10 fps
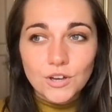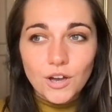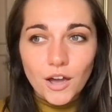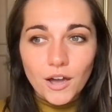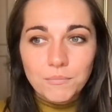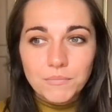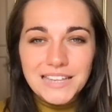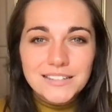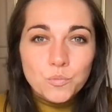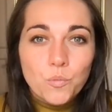
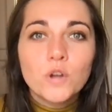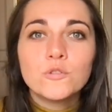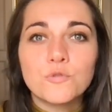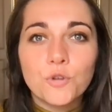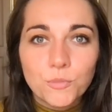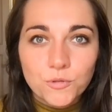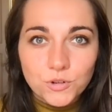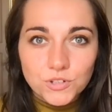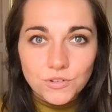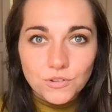It's one form of
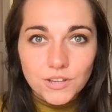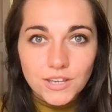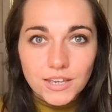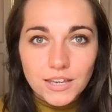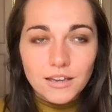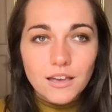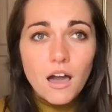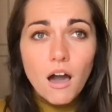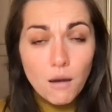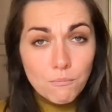critical thinking.
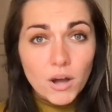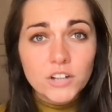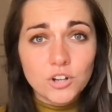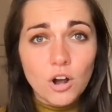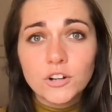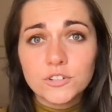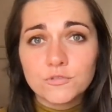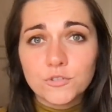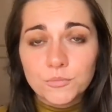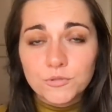A much harder
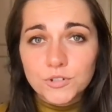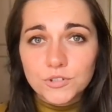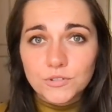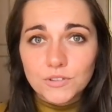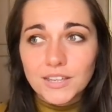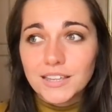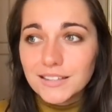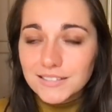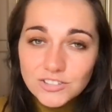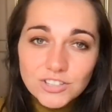form of critical thinking
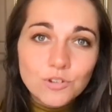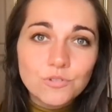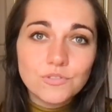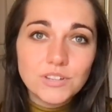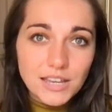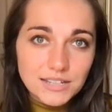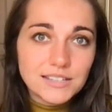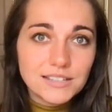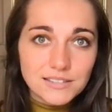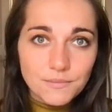is actually
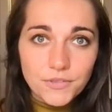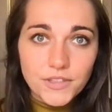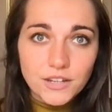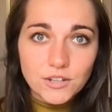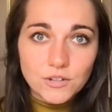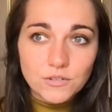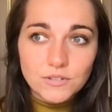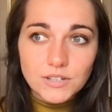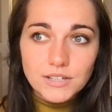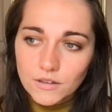creating something new.
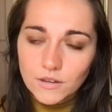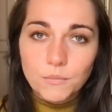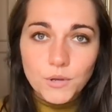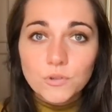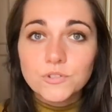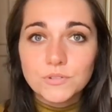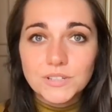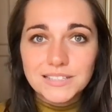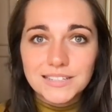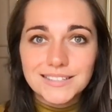We also
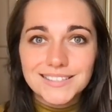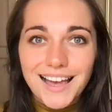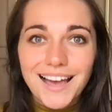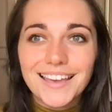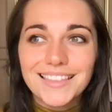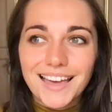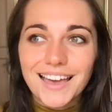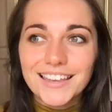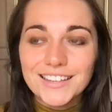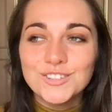need to tie
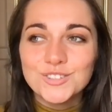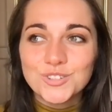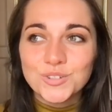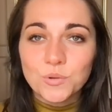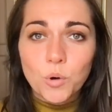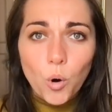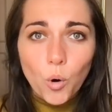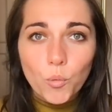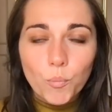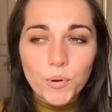that into
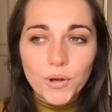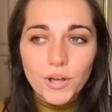hope